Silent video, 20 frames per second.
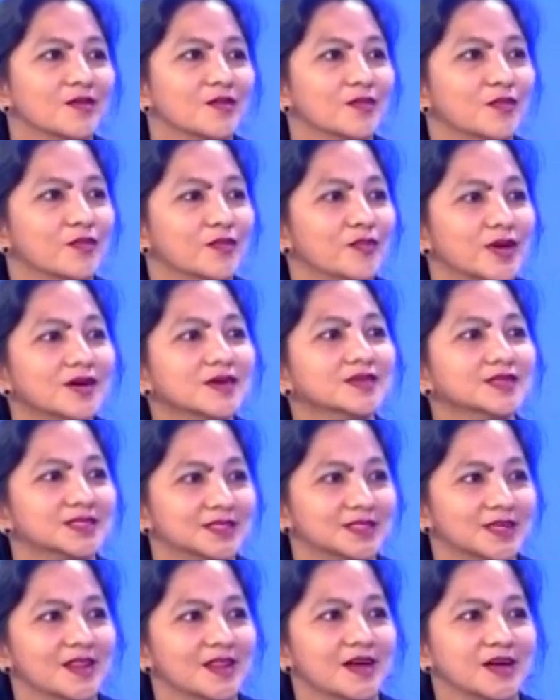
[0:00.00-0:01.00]
No, we could
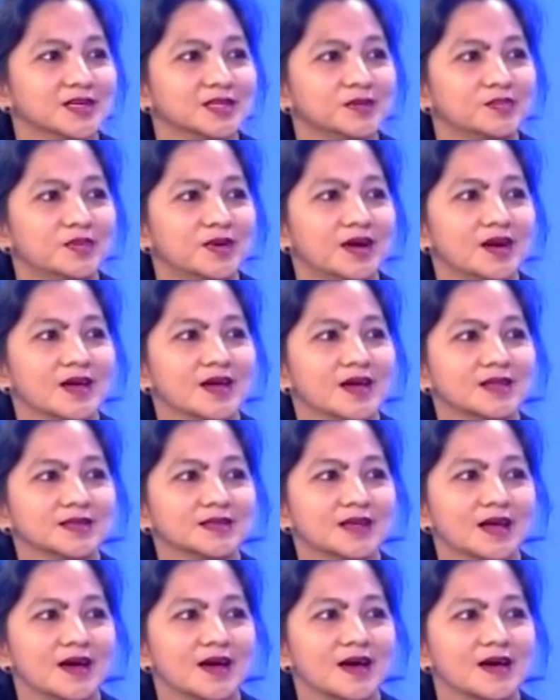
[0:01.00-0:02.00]
still
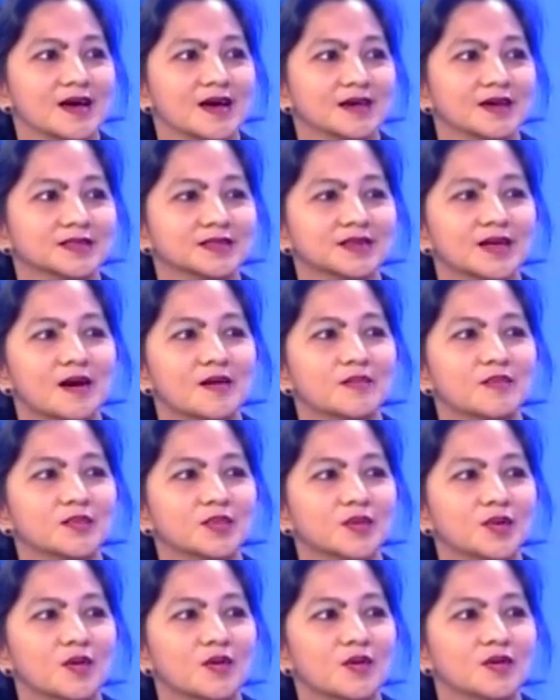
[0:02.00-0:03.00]
experience
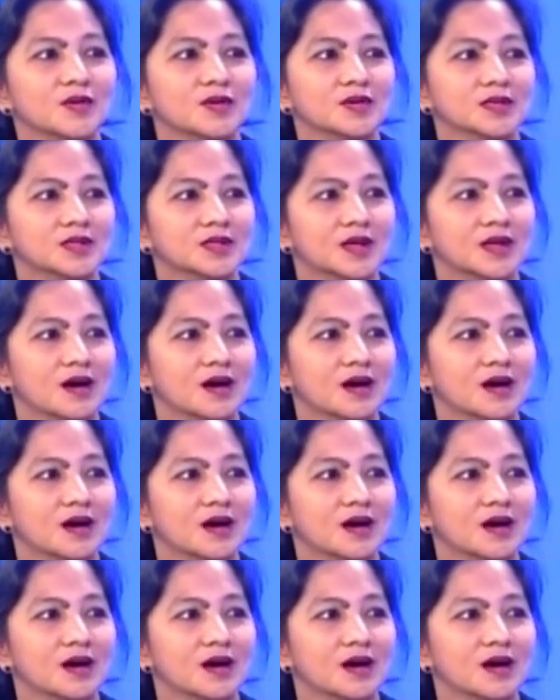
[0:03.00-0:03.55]
some cold,